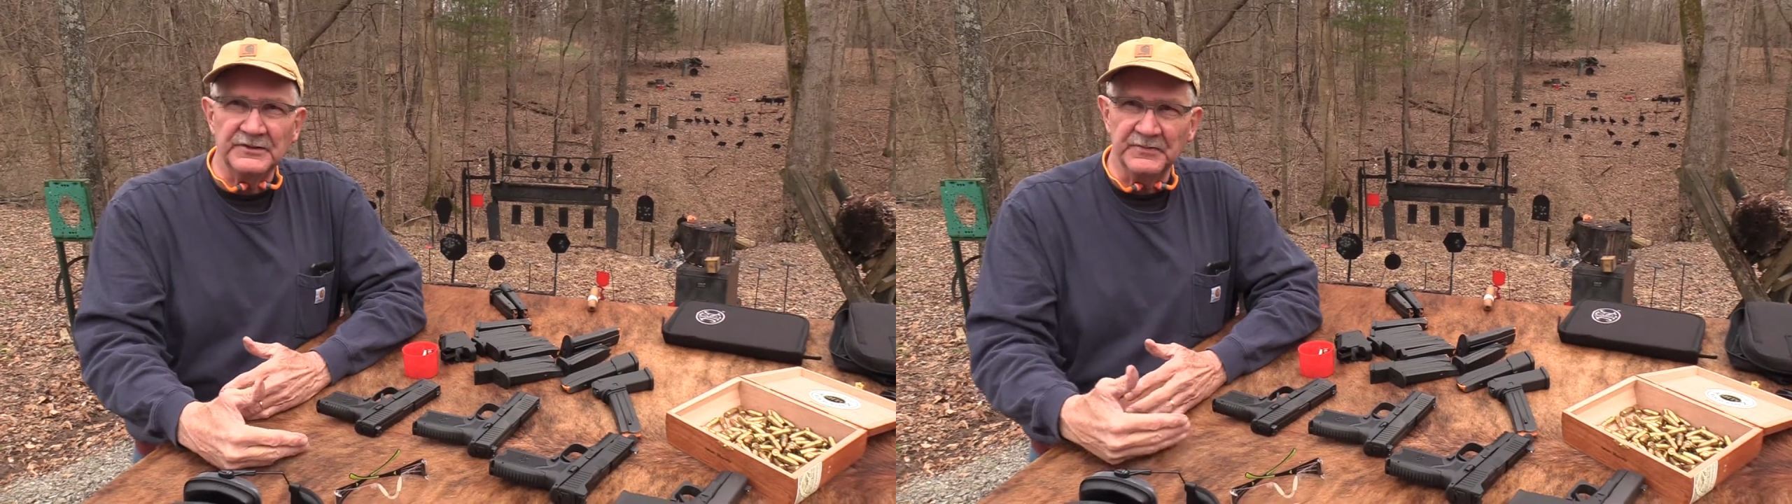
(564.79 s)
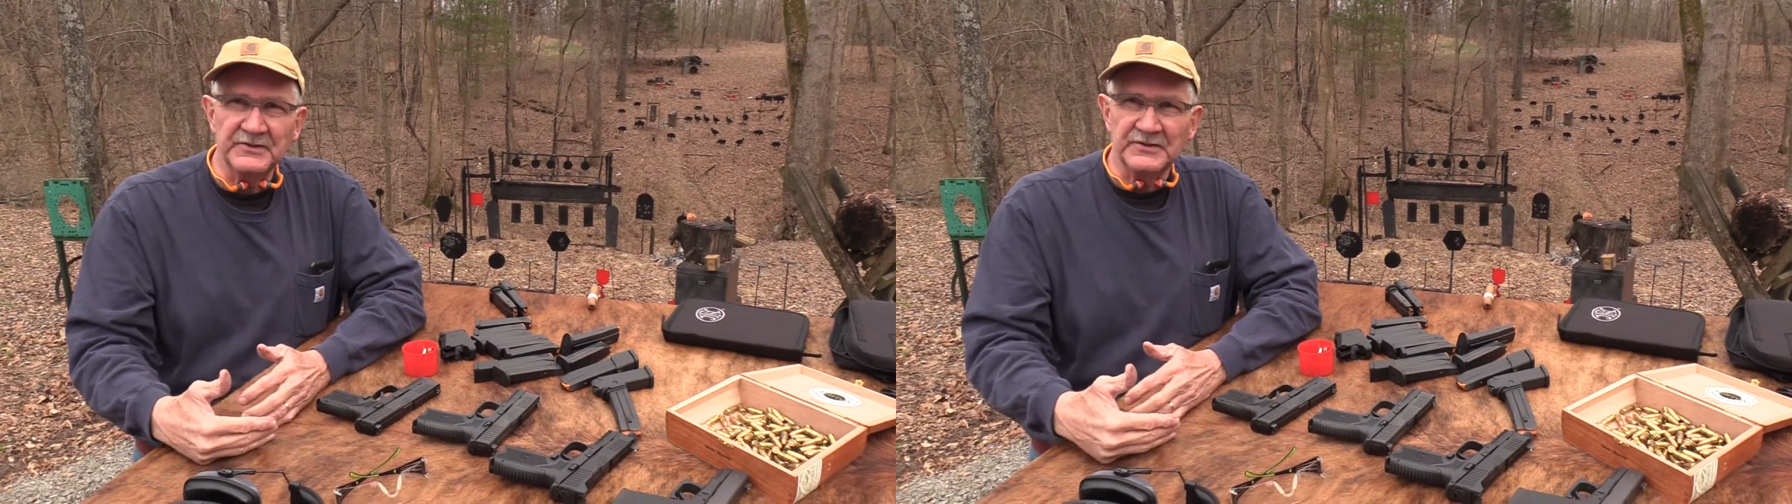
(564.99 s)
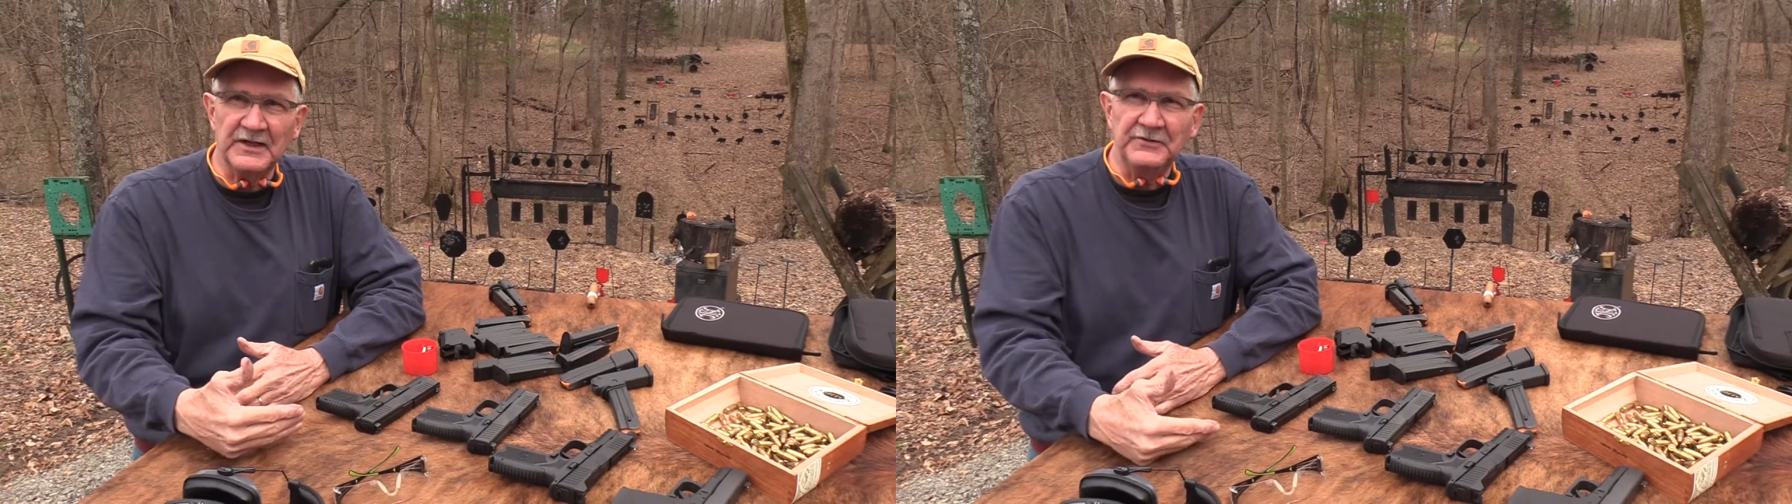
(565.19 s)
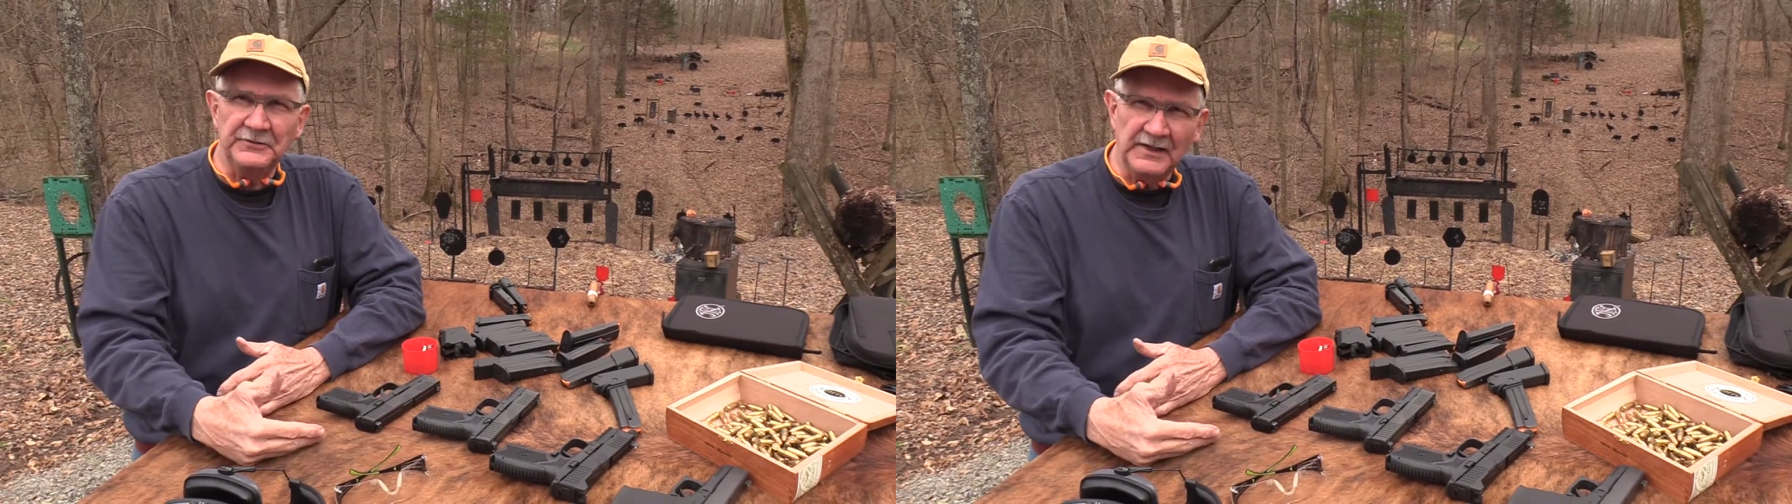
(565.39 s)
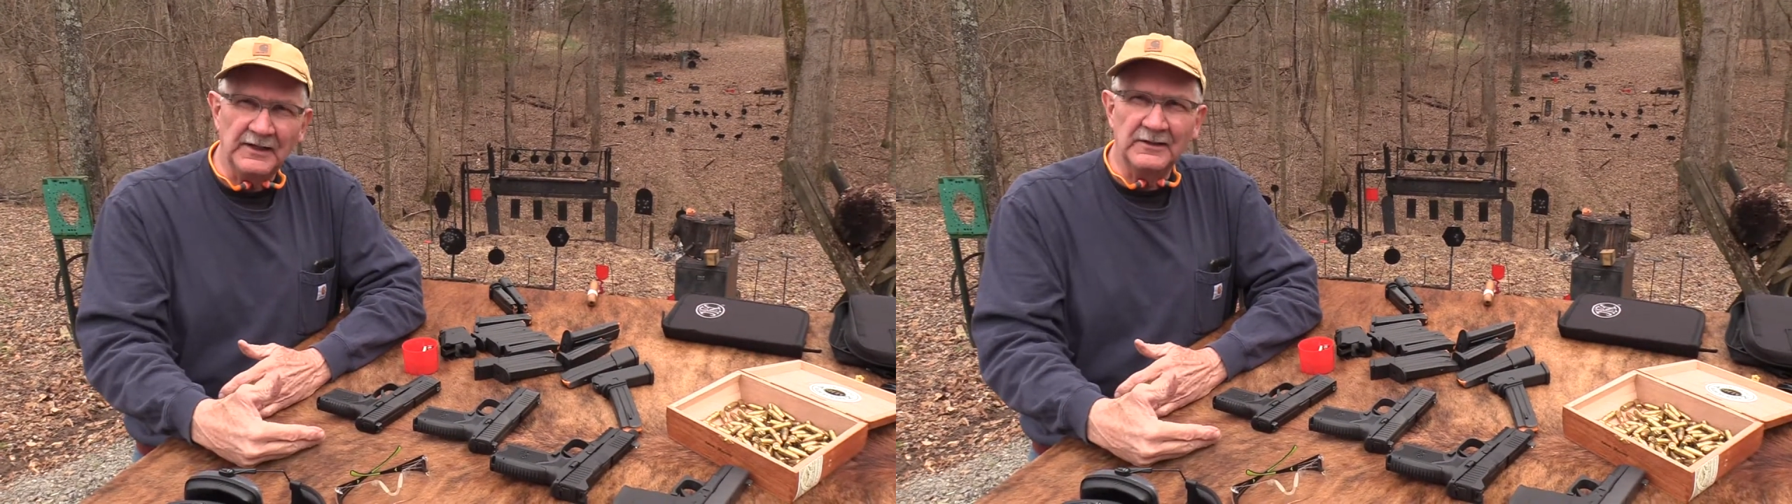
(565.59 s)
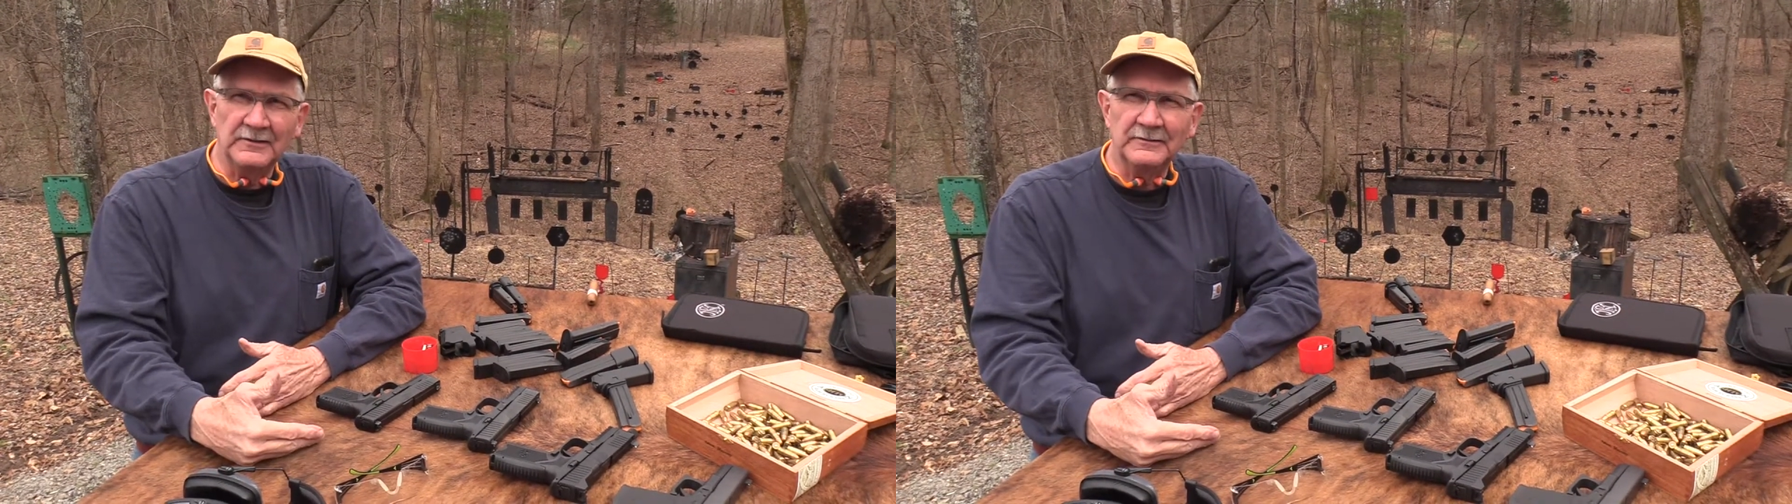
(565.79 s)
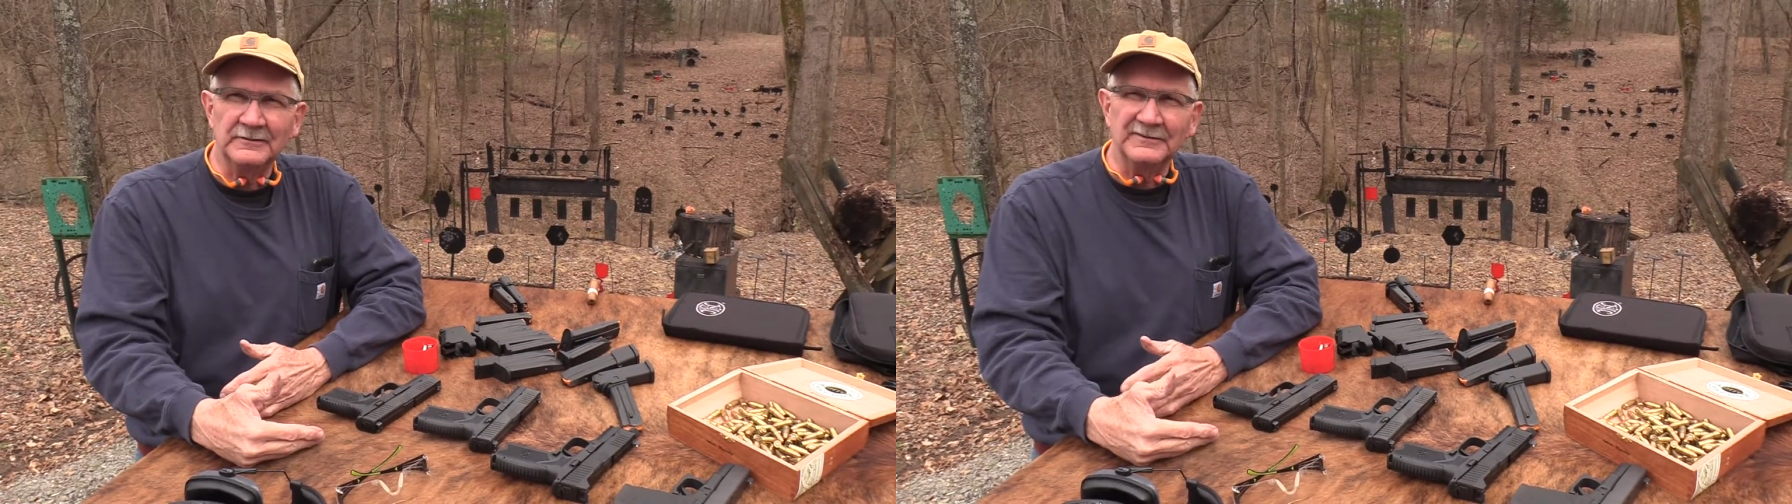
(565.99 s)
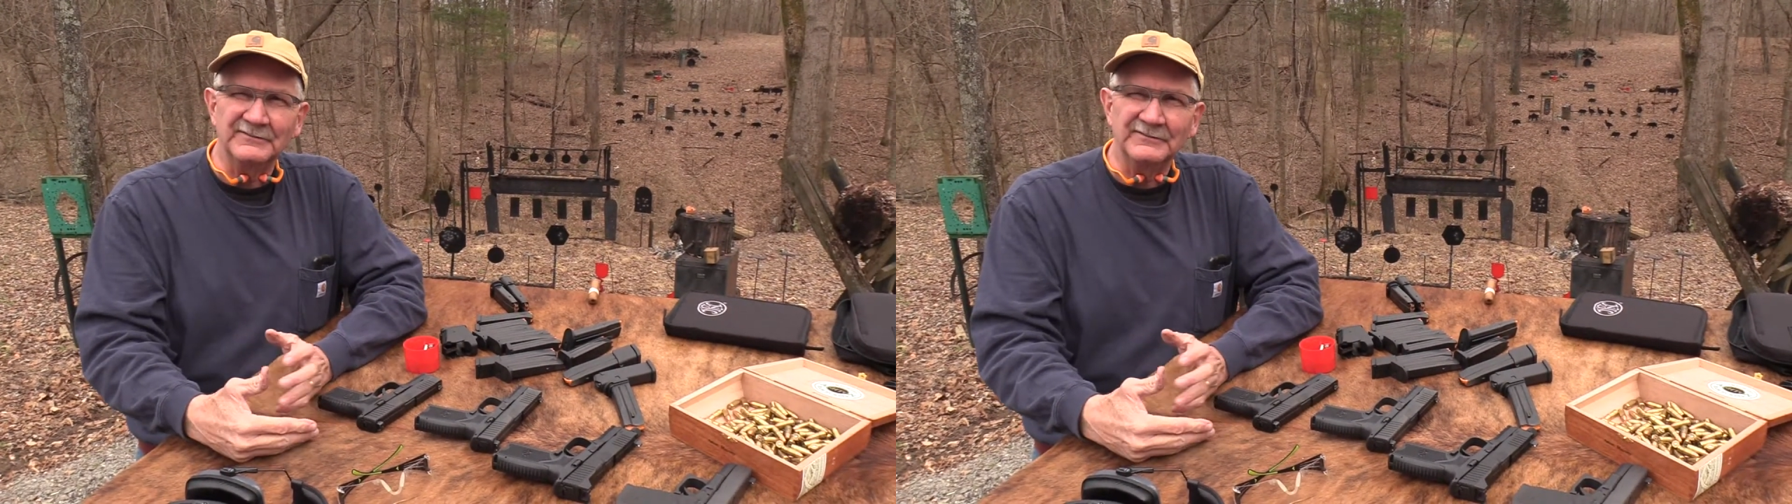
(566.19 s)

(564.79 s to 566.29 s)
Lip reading: as much as I do now?